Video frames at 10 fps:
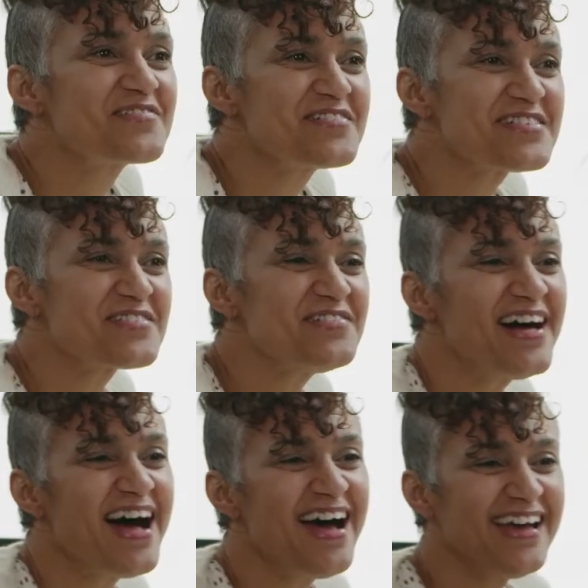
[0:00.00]
Crystal,
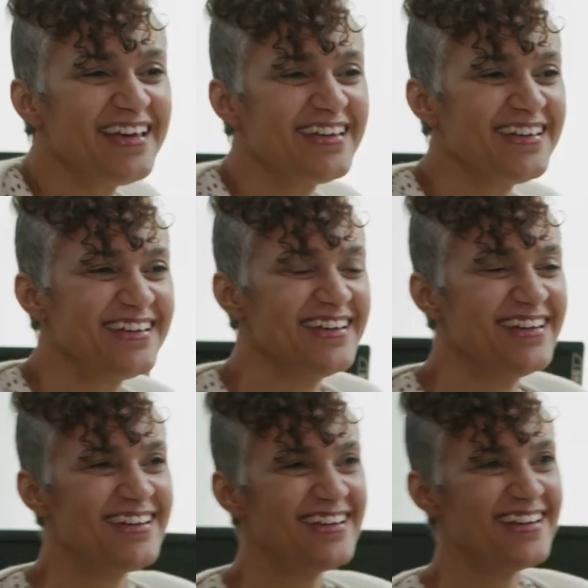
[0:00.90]
hi.
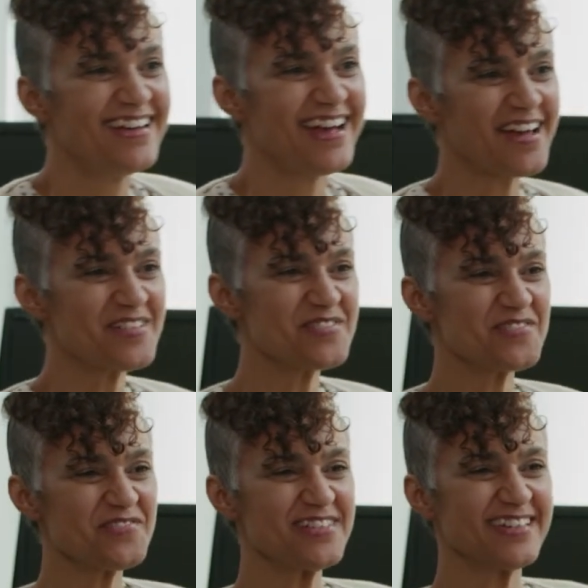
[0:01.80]
How you
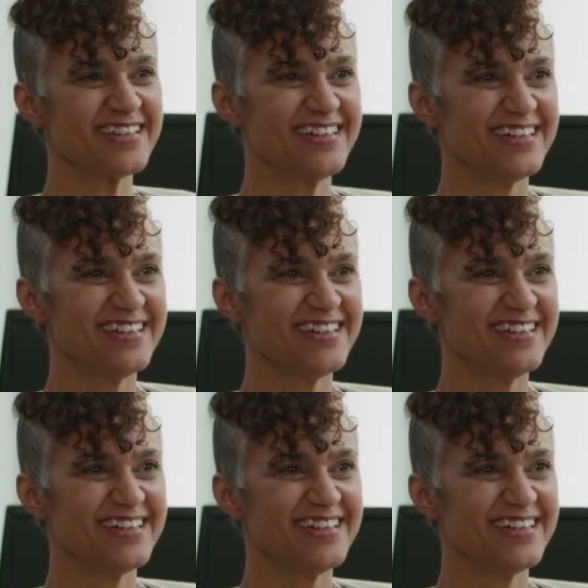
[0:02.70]
doing?